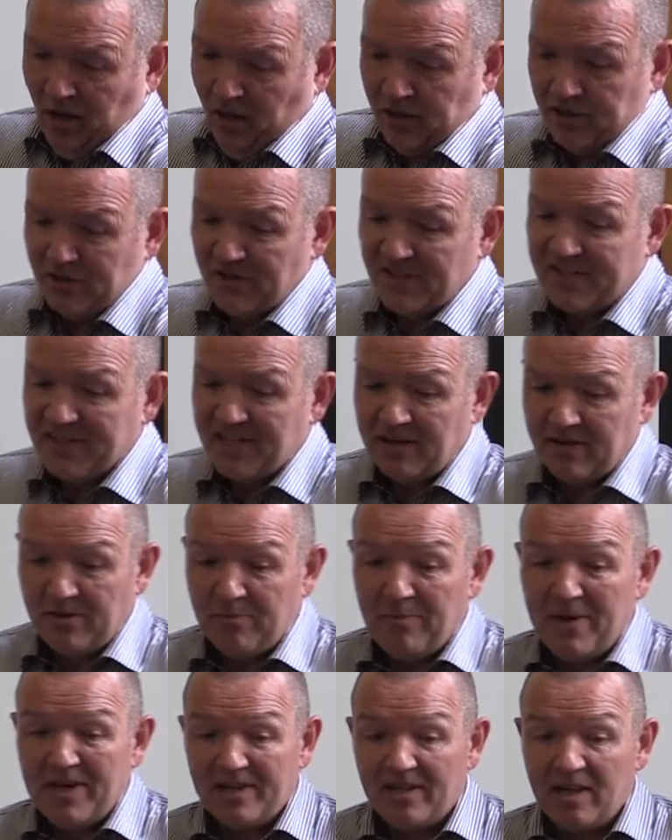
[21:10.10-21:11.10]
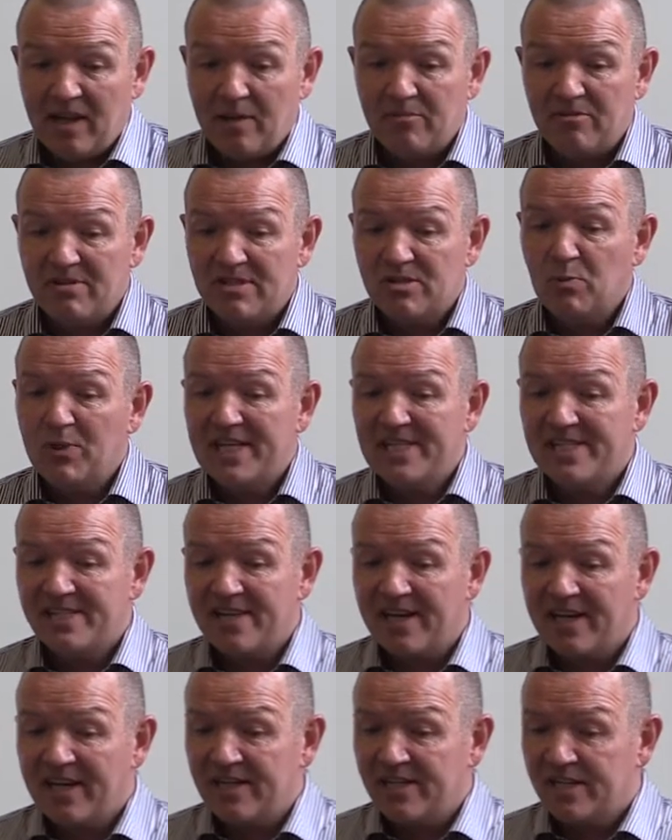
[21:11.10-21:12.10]
So the main dilemma is we need to
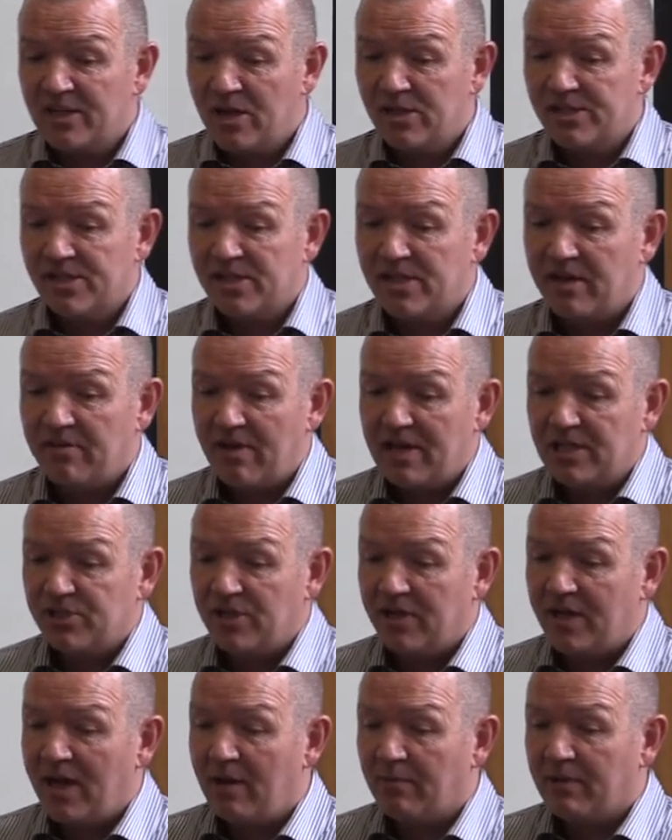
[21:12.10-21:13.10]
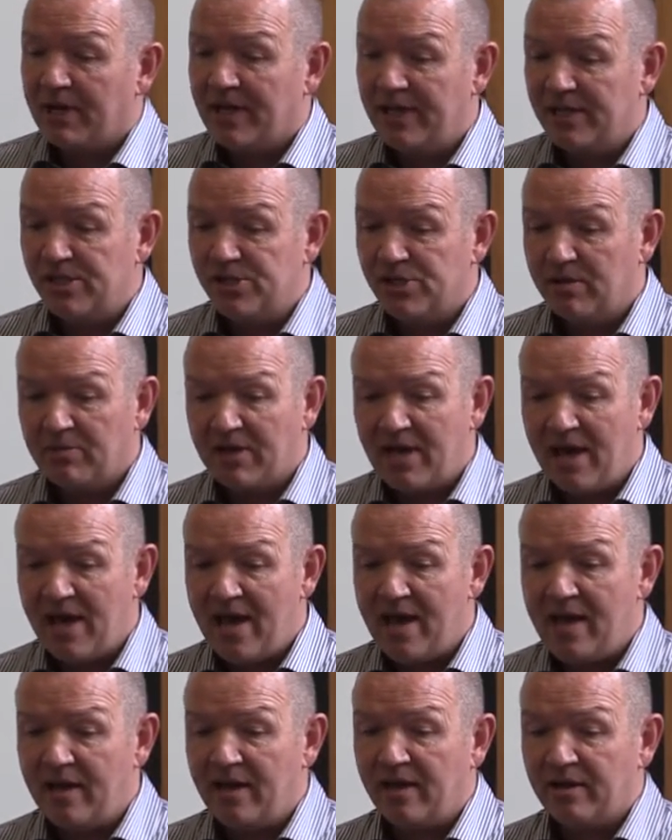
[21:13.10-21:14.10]
take into consideration how kinship
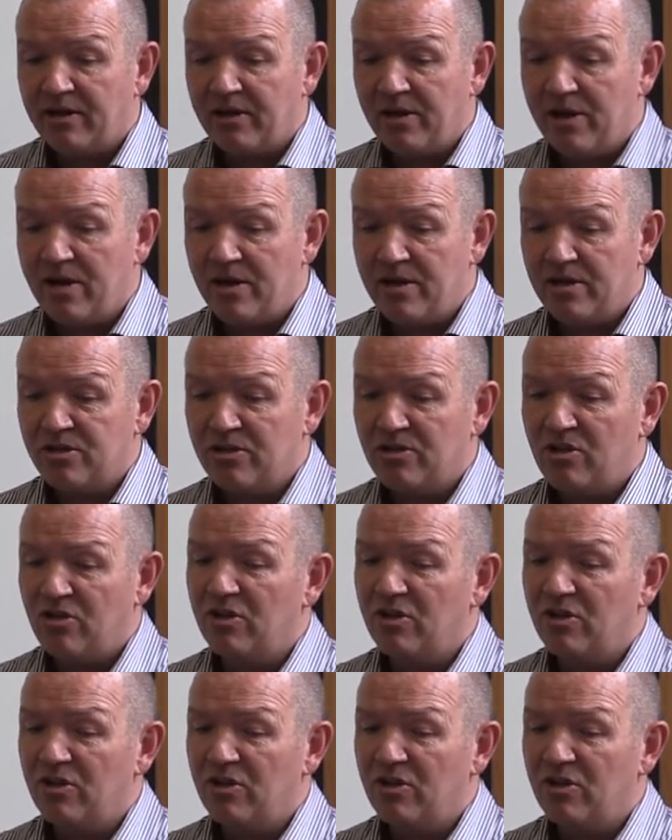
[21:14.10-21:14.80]
care occurs.